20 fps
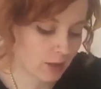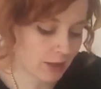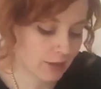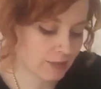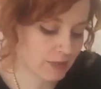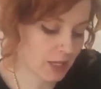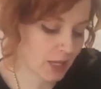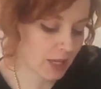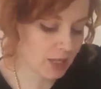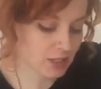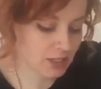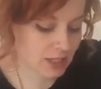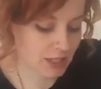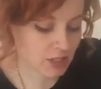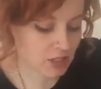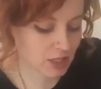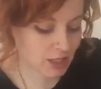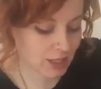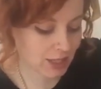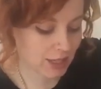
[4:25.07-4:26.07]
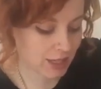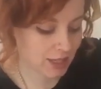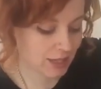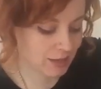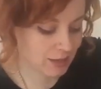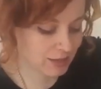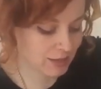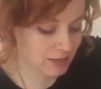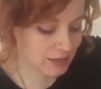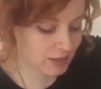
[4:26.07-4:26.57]
I've touched that chicken,
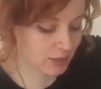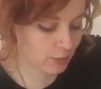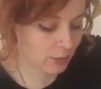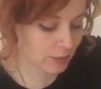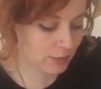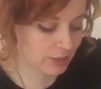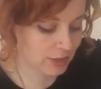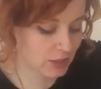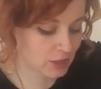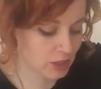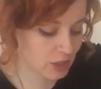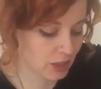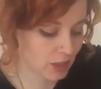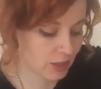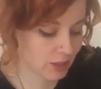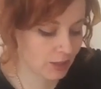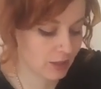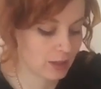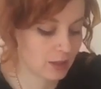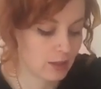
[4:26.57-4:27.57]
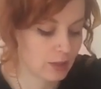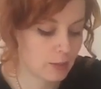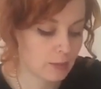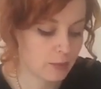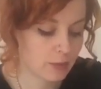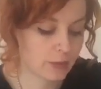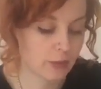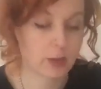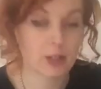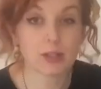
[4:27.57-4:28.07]
so what I'm going to do
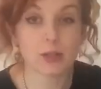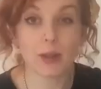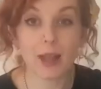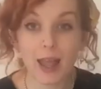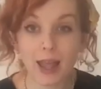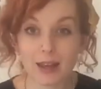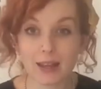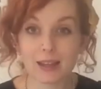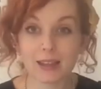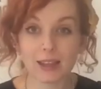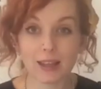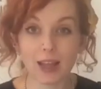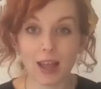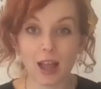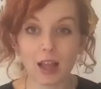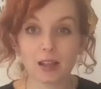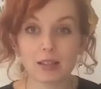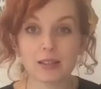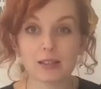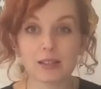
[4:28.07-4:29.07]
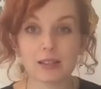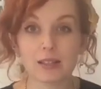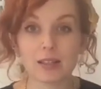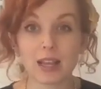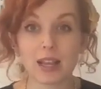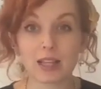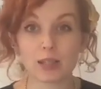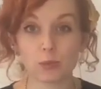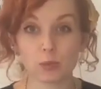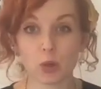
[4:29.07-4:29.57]
before I do anything else
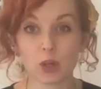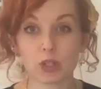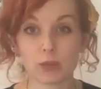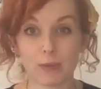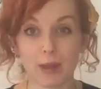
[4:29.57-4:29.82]
is wash my